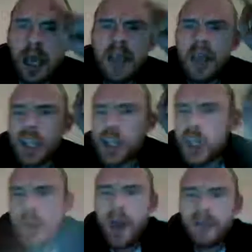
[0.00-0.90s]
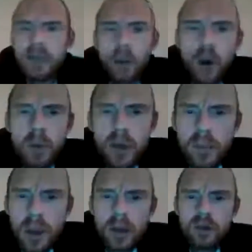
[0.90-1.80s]
and that you have to put up
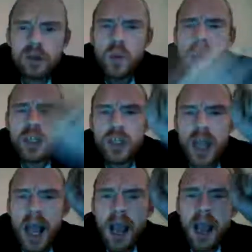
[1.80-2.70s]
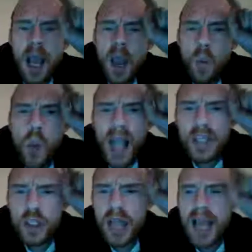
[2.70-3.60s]
with, Better Cruz. Why should I
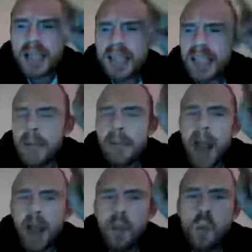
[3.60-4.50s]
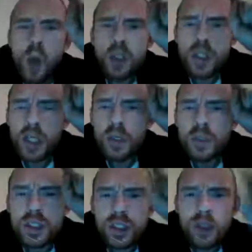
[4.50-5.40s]
sit back and watch you
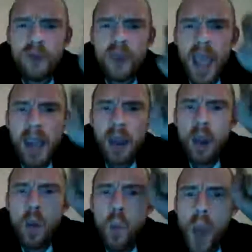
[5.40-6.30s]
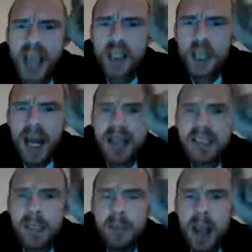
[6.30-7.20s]
suffer? Why should I
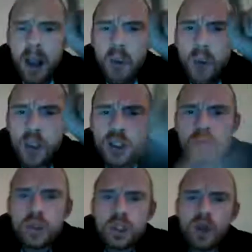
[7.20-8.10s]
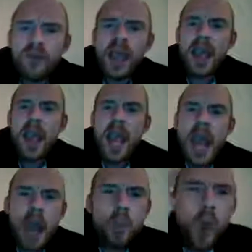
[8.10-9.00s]
sit back and watch you suffer
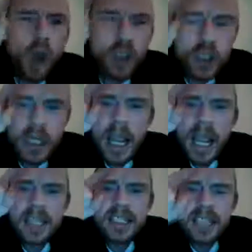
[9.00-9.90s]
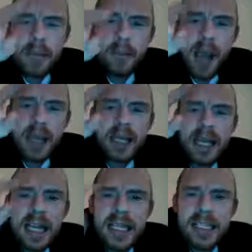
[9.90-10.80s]
and watch and sit back and
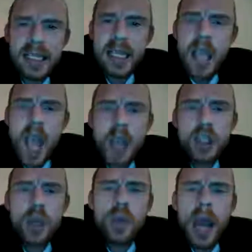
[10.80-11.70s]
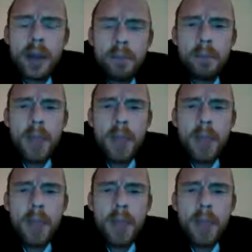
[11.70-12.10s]
listen to that